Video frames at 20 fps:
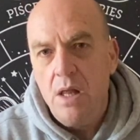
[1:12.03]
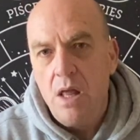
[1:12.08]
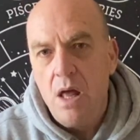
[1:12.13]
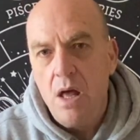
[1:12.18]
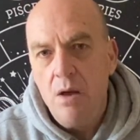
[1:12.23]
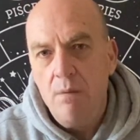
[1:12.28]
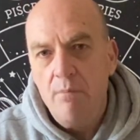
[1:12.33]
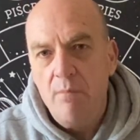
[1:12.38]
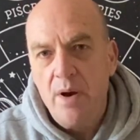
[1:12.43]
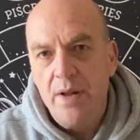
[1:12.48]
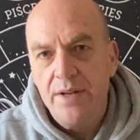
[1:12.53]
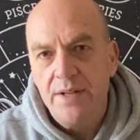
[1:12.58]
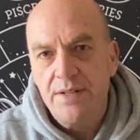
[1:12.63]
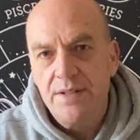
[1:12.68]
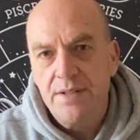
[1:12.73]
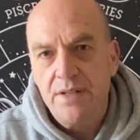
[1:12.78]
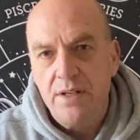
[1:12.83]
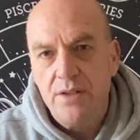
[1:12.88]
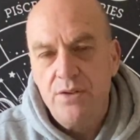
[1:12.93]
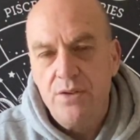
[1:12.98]
a money
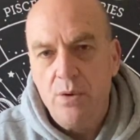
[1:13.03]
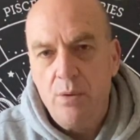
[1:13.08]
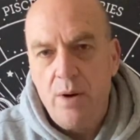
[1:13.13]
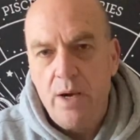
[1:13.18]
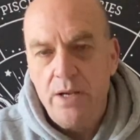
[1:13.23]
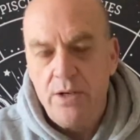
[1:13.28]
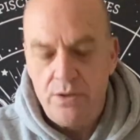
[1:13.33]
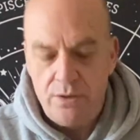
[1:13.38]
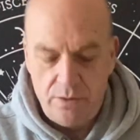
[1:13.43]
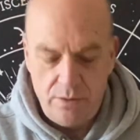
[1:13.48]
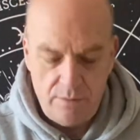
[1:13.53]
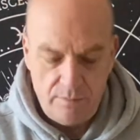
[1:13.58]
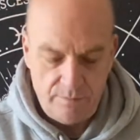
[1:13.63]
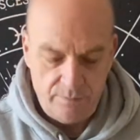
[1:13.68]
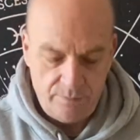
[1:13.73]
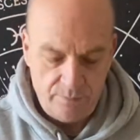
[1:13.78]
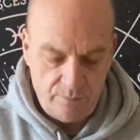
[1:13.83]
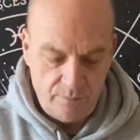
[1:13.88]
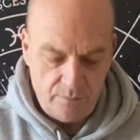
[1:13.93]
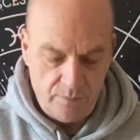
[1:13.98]
situation.
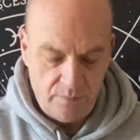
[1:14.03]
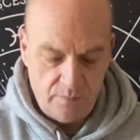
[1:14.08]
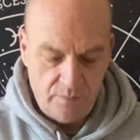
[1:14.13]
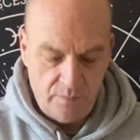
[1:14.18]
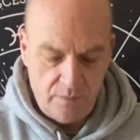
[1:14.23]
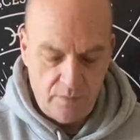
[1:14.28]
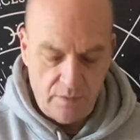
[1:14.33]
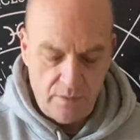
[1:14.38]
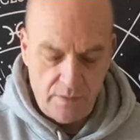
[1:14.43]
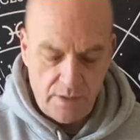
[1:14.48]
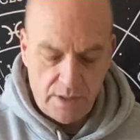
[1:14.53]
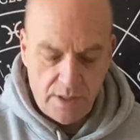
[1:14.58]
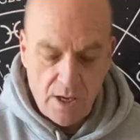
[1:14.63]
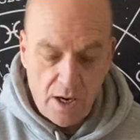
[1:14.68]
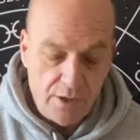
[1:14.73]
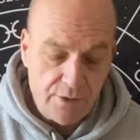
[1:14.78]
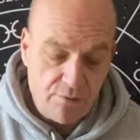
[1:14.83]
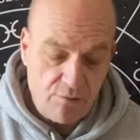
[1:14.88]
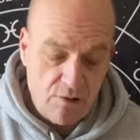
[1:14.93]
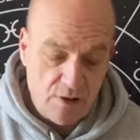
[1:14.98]
The
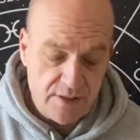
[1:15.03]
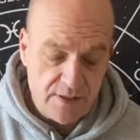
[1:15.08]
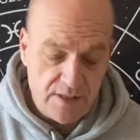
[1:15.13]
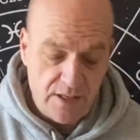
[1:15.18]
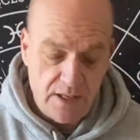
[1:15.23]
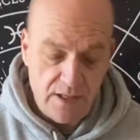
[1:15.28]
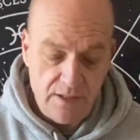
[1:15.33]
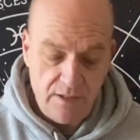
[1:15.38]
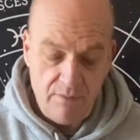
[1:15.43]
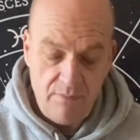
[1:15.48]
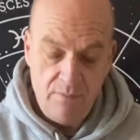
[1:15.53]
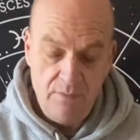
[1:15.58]
card crossing